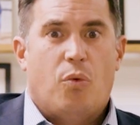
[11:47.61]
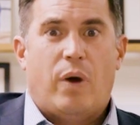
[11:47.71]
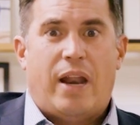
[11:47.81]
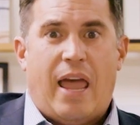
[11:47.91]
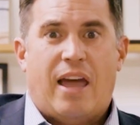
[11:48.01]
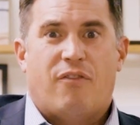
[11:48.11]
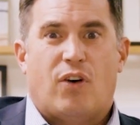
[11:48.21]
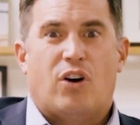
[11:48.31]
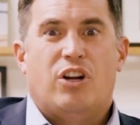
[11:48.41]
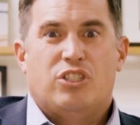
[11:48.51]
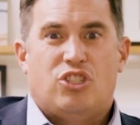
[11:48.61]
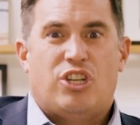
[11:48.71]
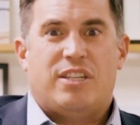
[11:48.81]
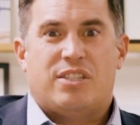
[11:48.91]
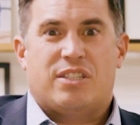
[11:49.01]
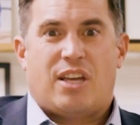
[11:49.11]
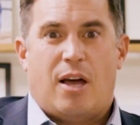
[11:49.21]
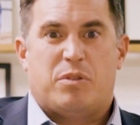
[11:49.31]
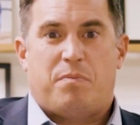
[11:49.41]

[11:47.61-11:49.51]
whenever Jesus comes